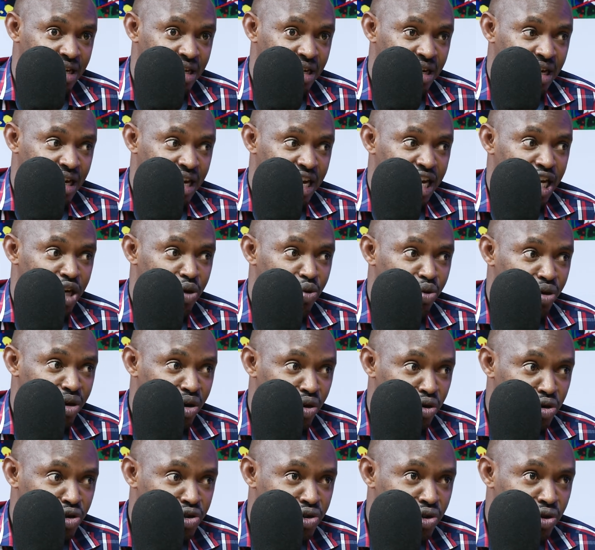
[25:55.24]
And we are
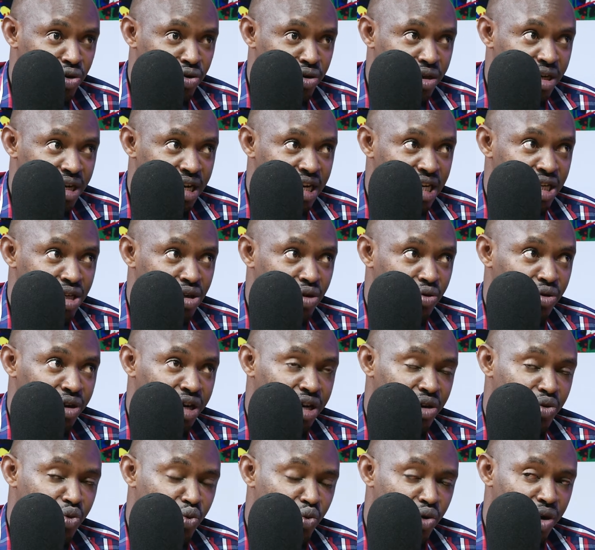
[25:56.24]
also looking at how we
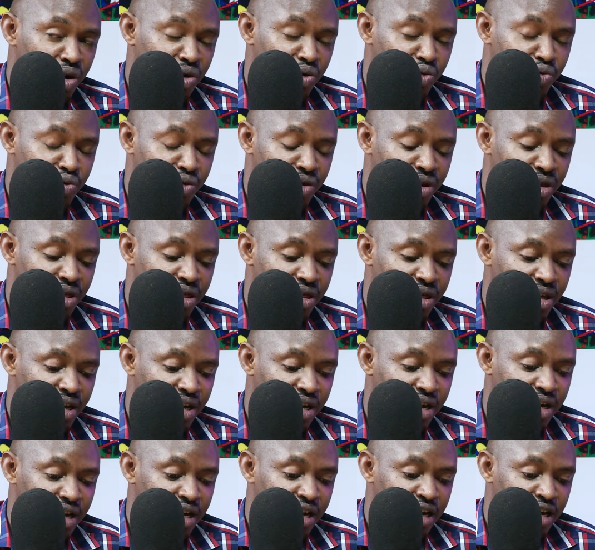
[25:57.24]
can work with
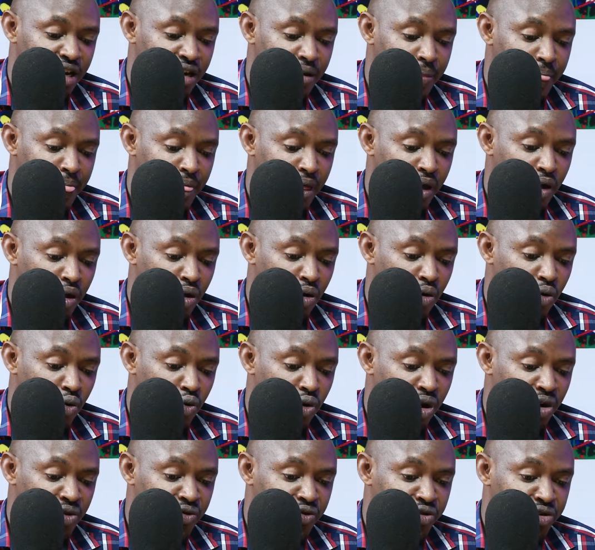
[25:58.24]

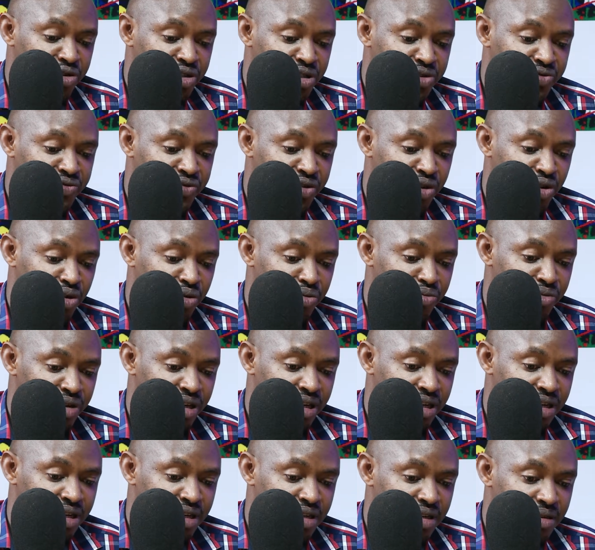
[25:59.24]
Workforce
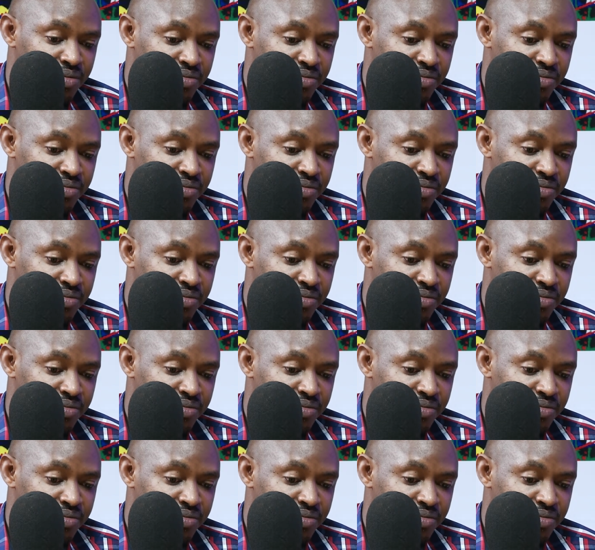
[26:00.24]
Development